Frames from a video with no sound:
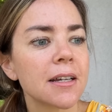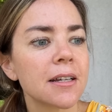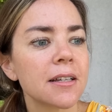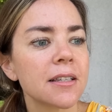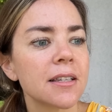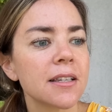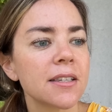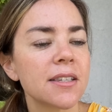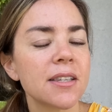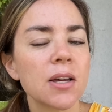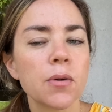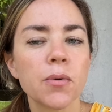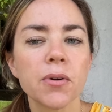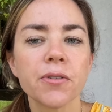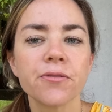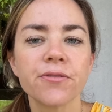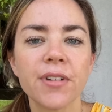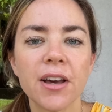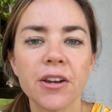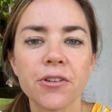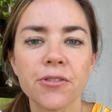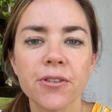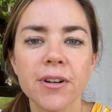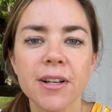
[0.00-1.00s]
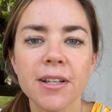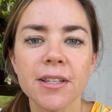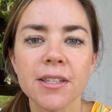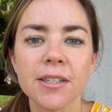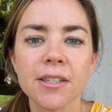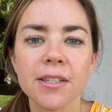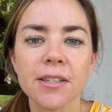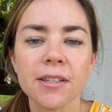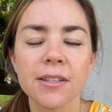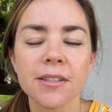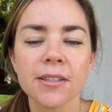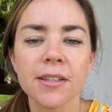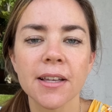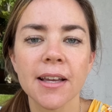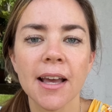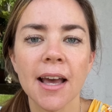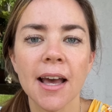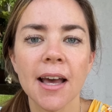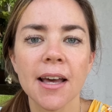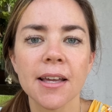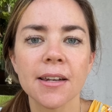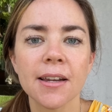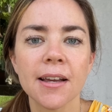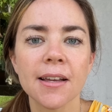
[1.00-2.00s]
Since they were veterans, they
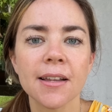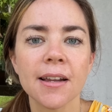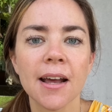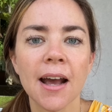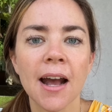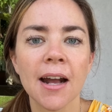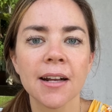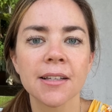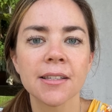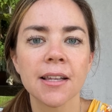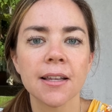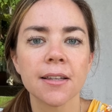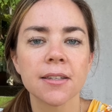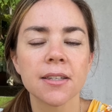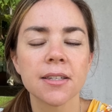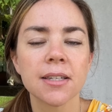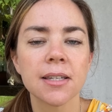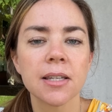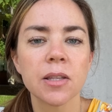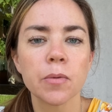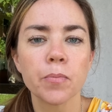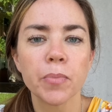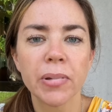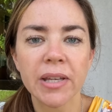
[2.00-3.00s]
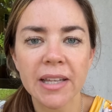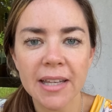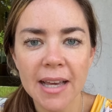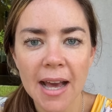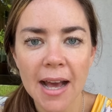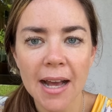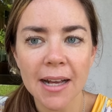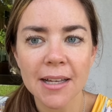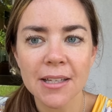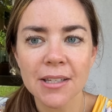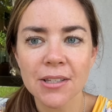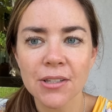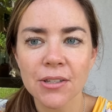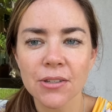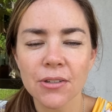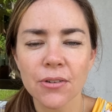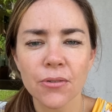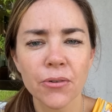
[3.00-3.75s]
had access to the PX,